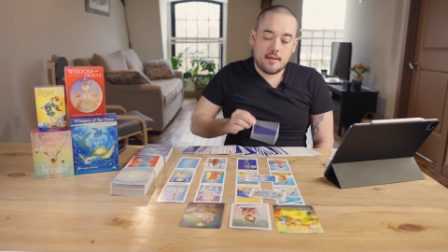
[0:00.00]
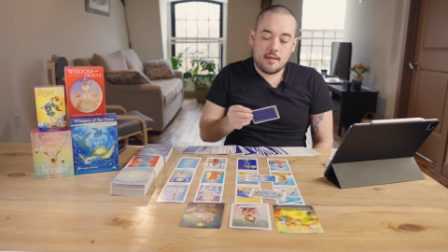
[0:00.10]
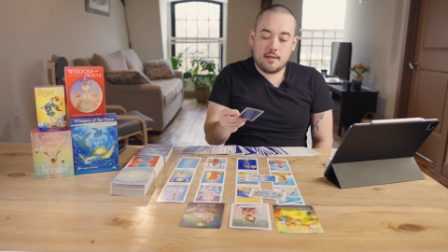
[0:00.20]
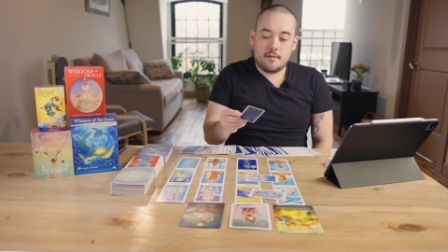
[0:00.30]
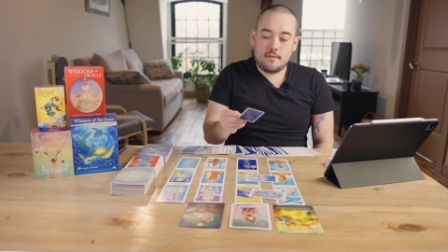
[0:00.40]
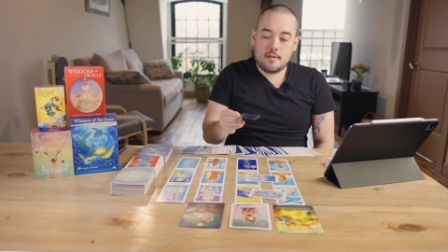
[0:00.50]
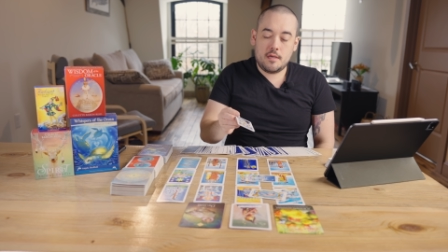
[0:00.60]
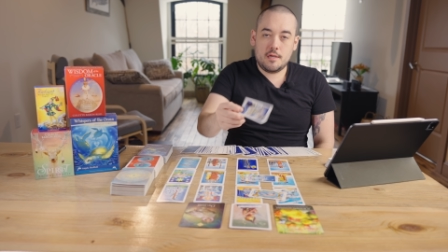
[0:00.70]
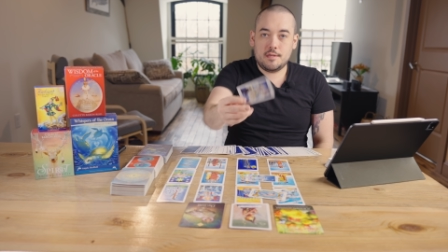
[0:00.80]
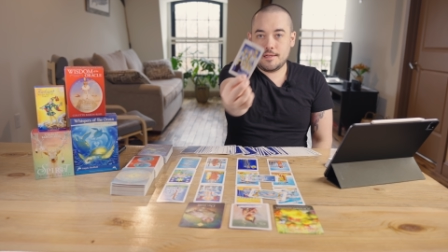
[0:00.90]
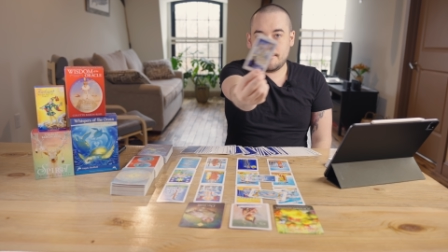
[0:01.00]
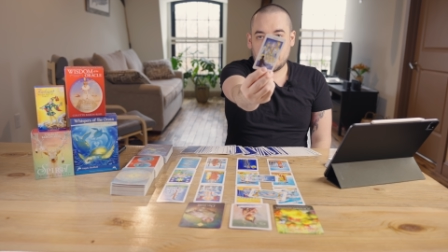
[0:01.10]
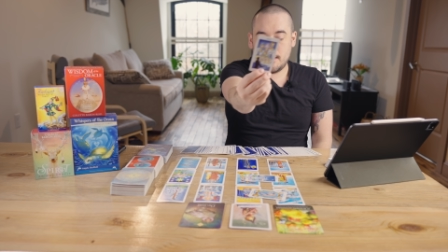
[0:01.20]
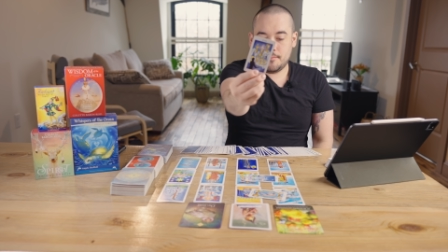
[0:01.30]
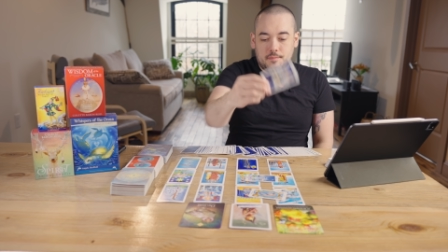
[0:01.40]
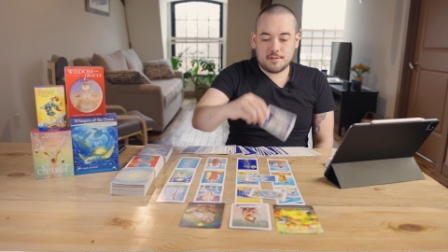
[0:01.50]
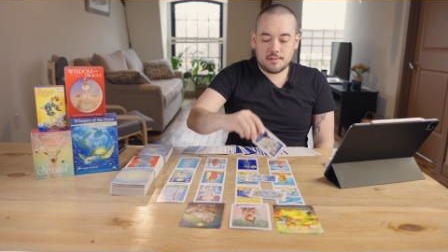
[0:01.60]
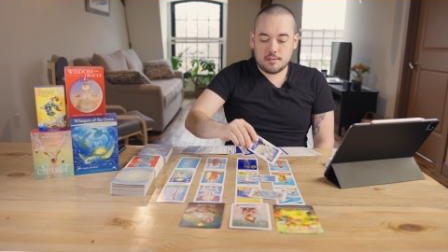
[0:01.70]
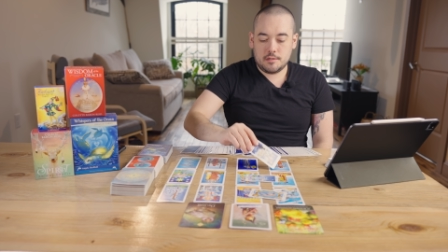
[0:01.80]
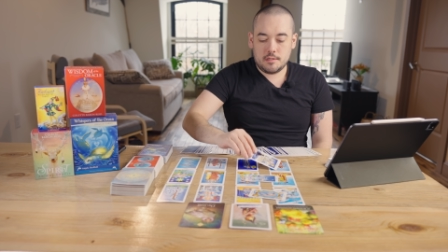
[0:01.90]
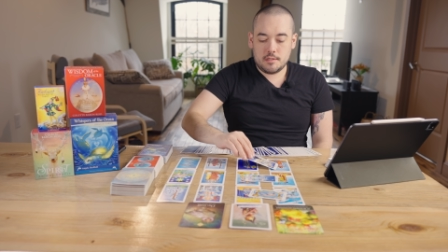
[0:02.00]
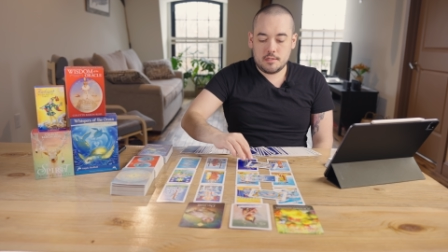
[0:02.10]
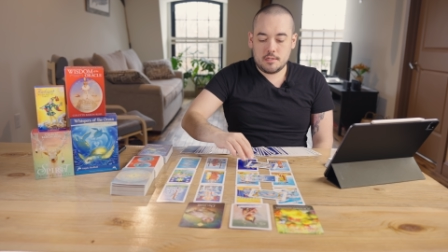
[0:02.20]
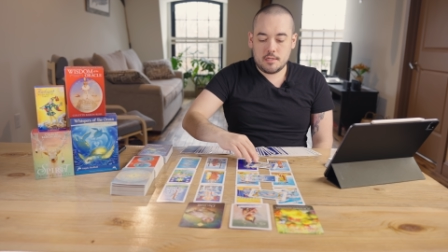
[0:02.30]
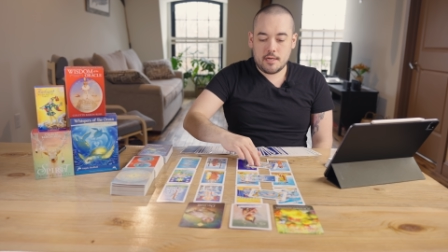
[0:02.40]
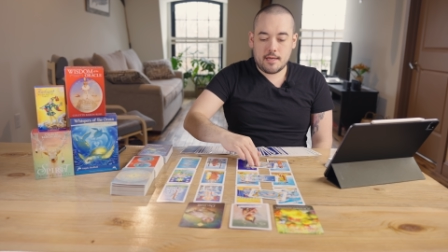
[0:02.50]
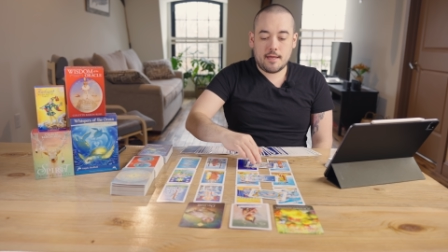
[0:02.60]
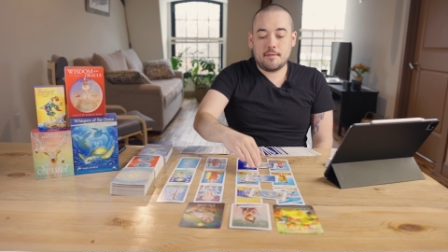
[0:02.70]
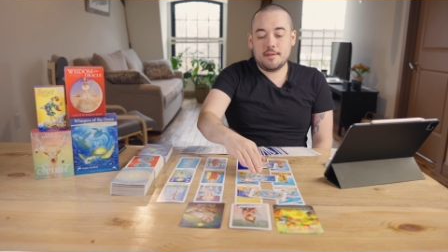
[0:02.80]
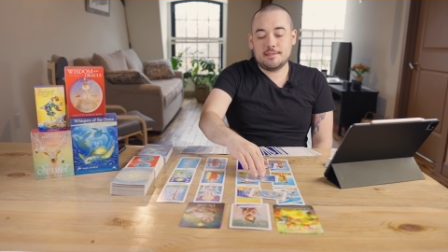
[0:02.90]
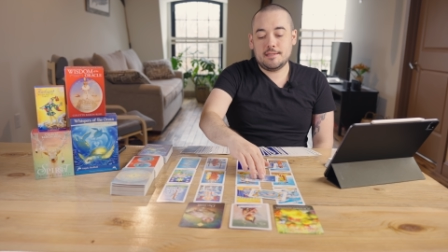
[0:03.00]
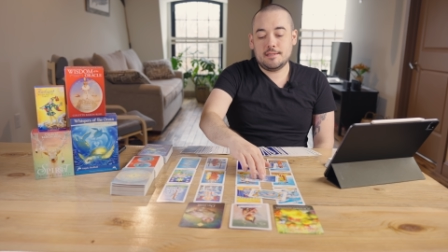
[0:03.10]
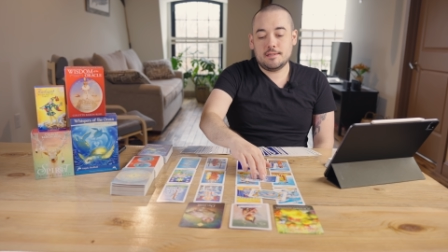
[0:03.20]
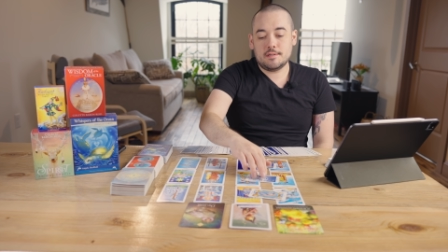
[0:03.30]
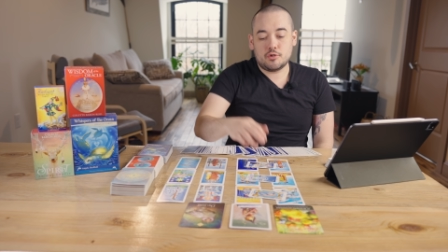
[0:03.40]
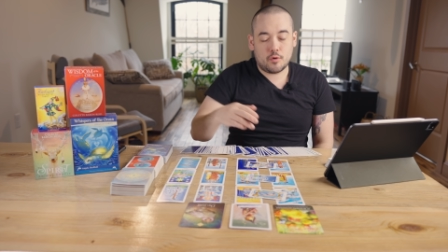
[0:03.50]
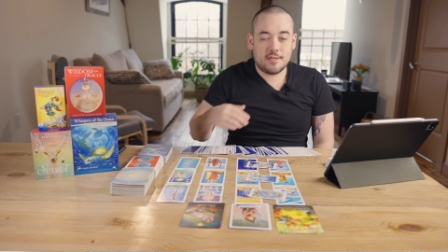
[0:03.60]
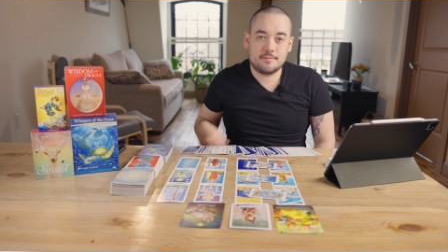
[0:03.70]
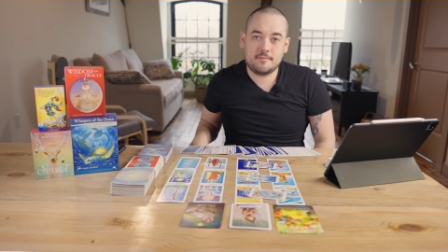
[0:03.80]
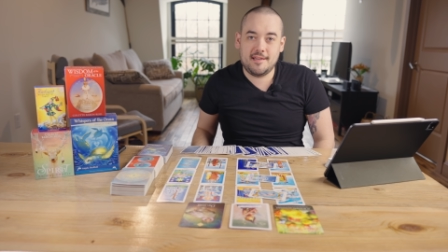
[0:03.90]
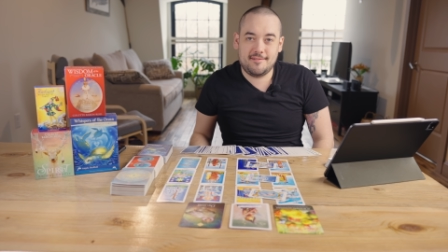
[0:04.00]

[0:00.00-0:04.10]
And the Seven of Cups. Yeah, this is a choice.